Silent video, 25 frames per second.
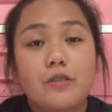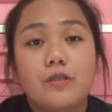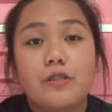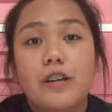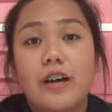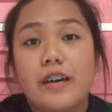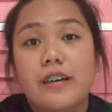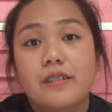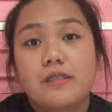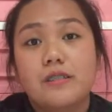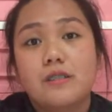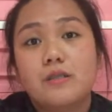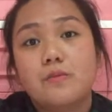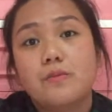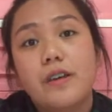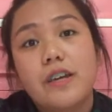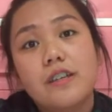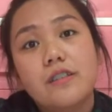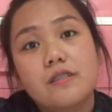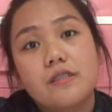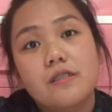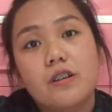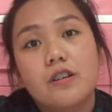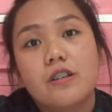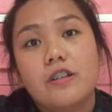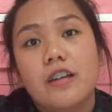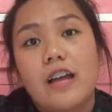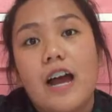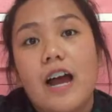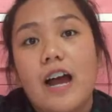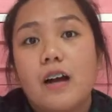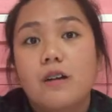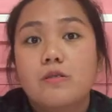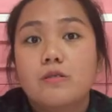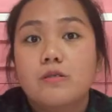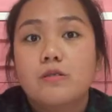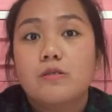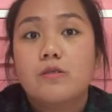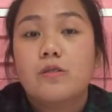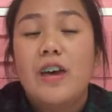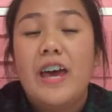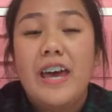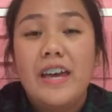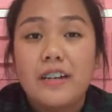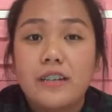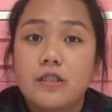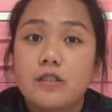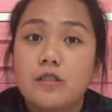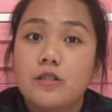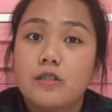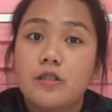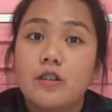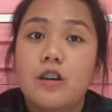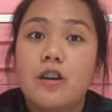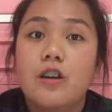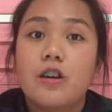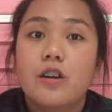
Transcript: guys ways on how to handle